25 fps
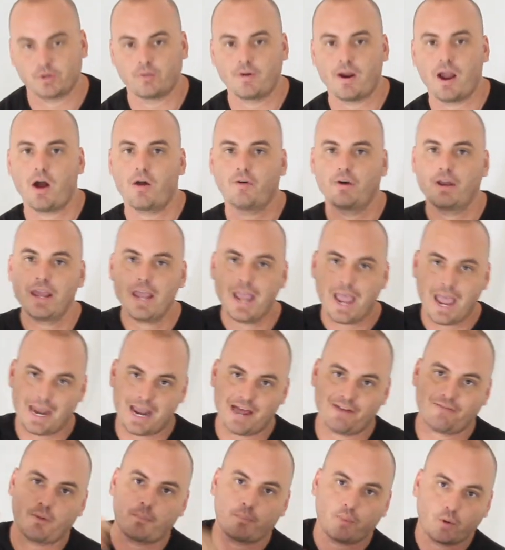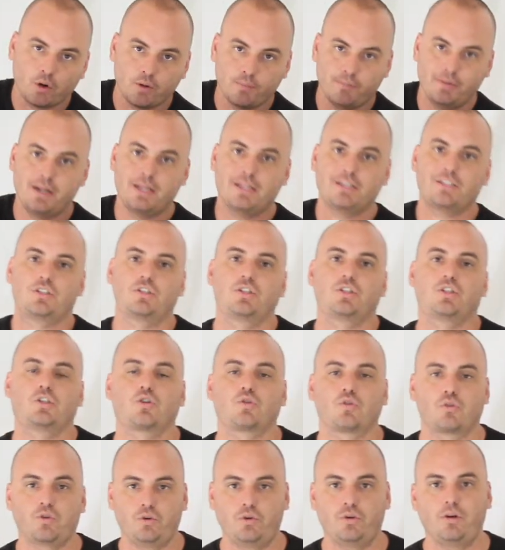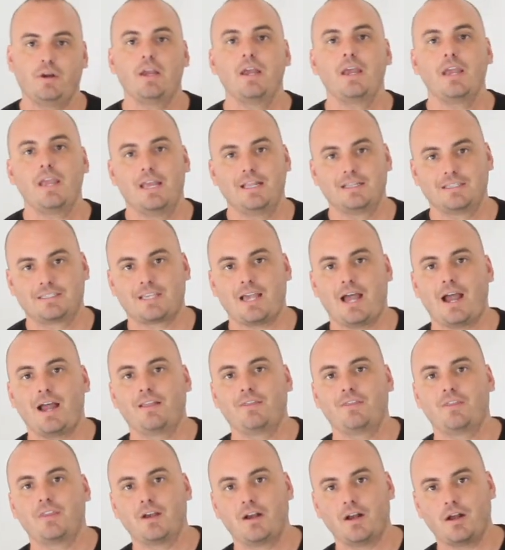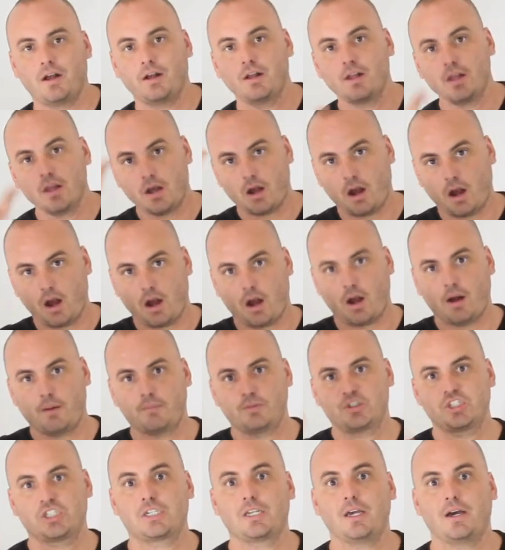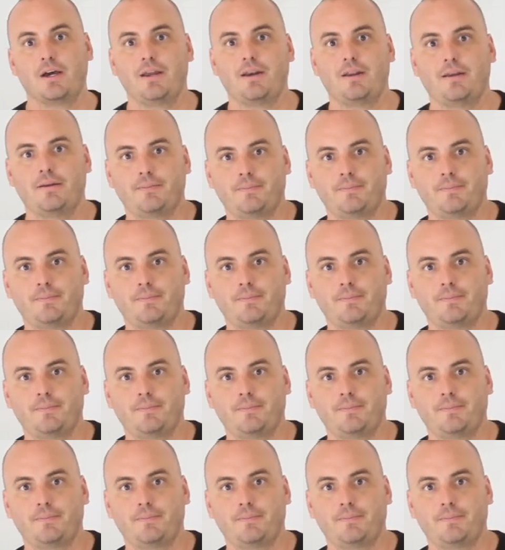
around and have a permanent screw inside the stud.